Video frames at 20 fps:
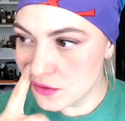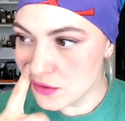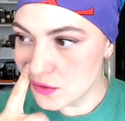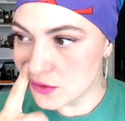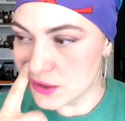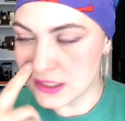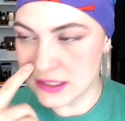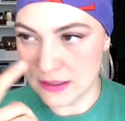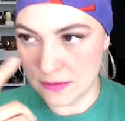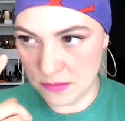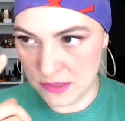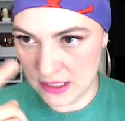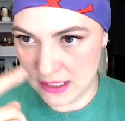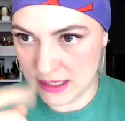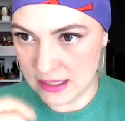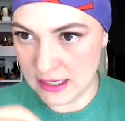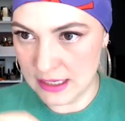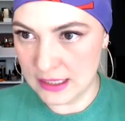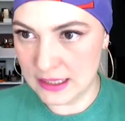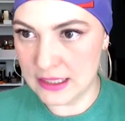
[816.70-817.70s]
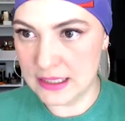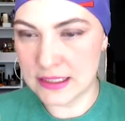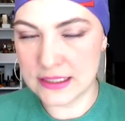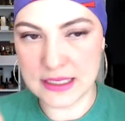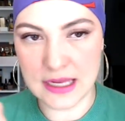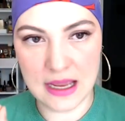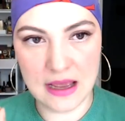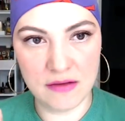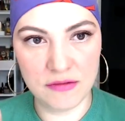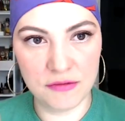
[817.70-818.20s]
or something like this.
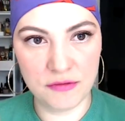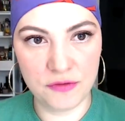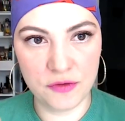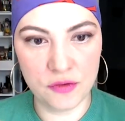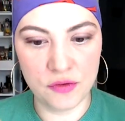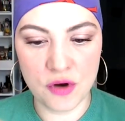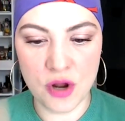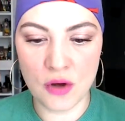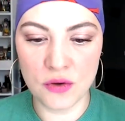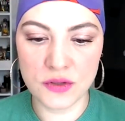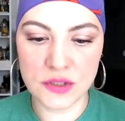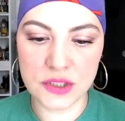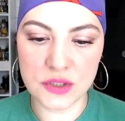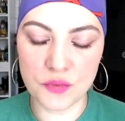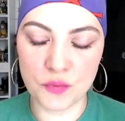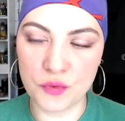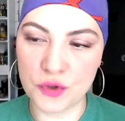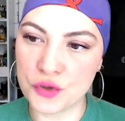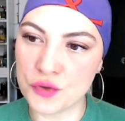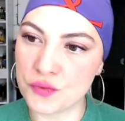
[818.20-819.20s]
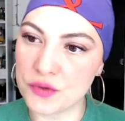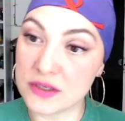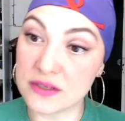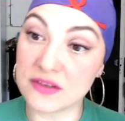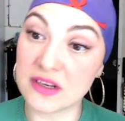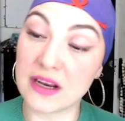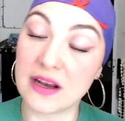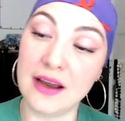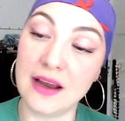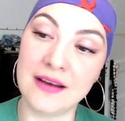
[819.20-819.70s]
I have a few notes, which was
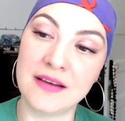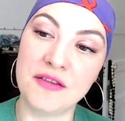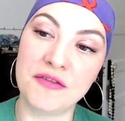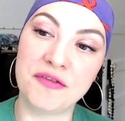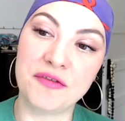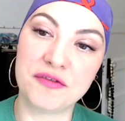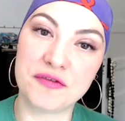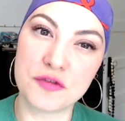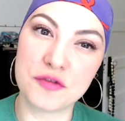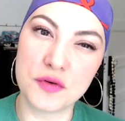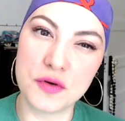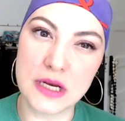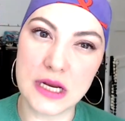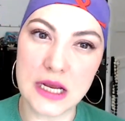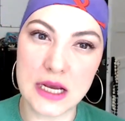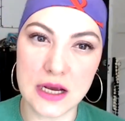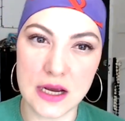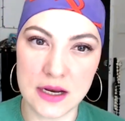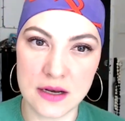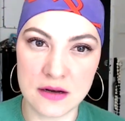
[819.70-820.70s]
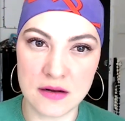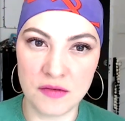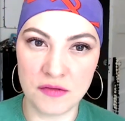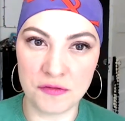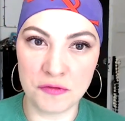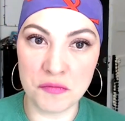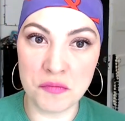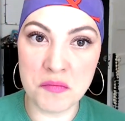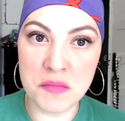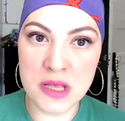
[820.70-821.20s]
kind of fruity, kind of
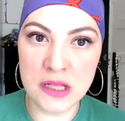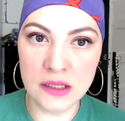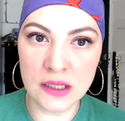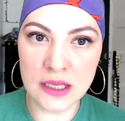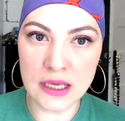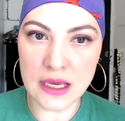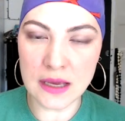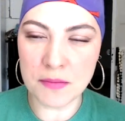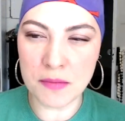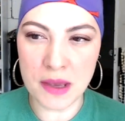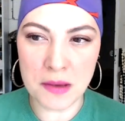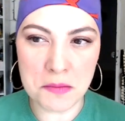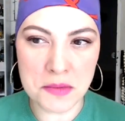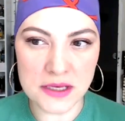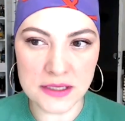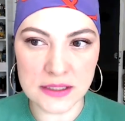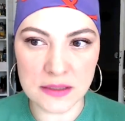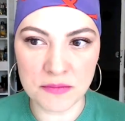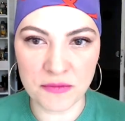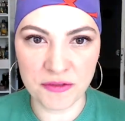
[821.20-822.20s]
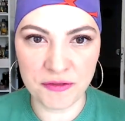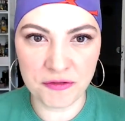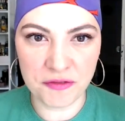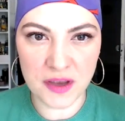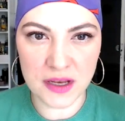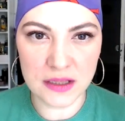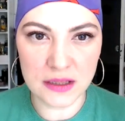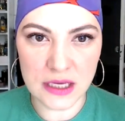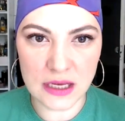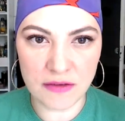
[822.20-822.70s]
milky, maybe some
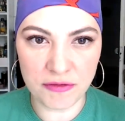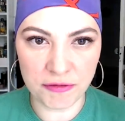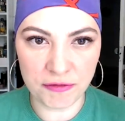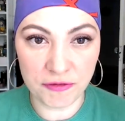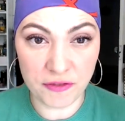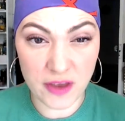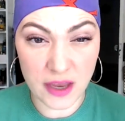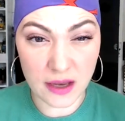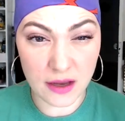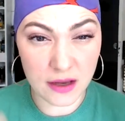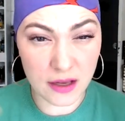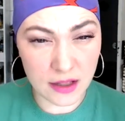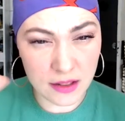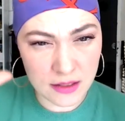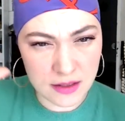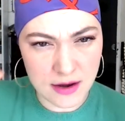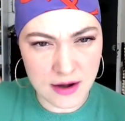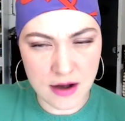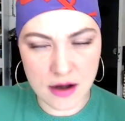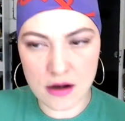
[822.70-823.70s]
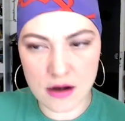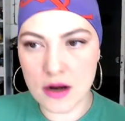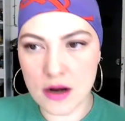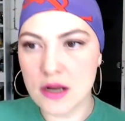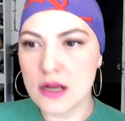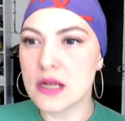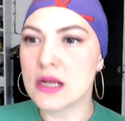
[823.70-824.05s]
fig leaf, fig in there,